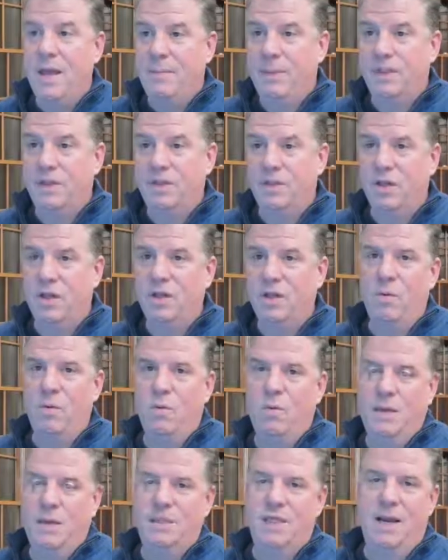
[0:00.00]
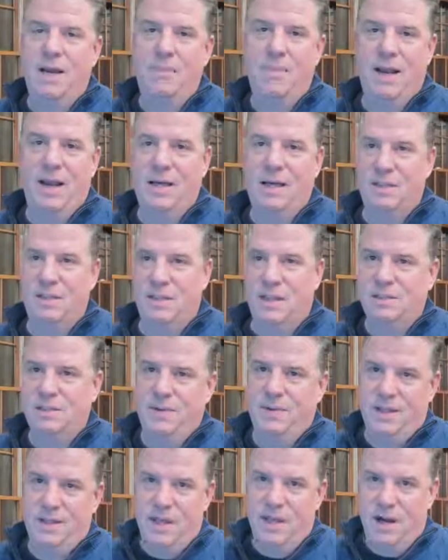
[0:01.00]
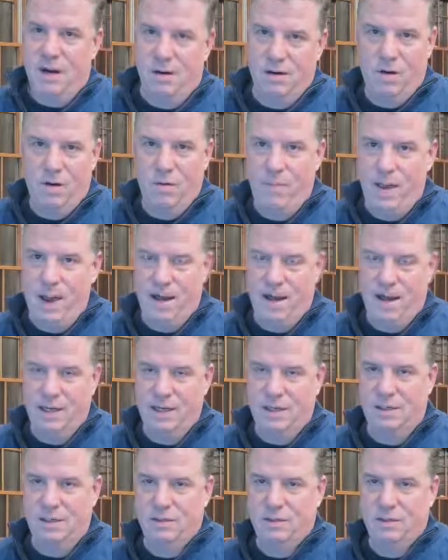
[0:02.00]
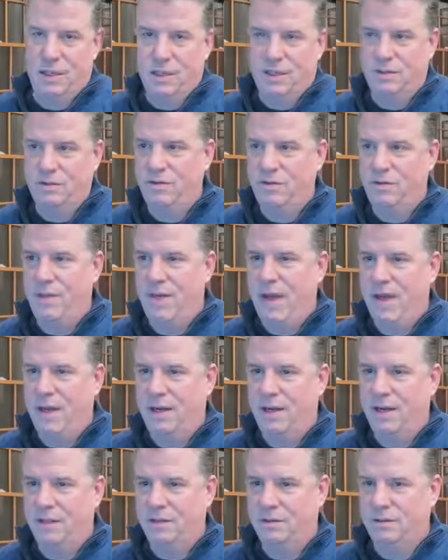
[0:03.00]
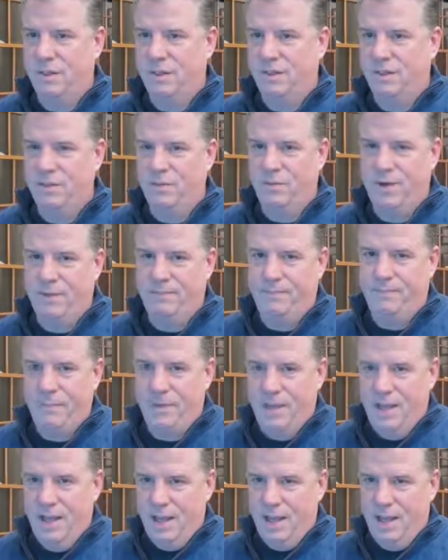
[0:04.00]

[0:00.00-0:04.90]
But certainly once I make an adjustment, then I'll go back and I'll do that. I'll do one.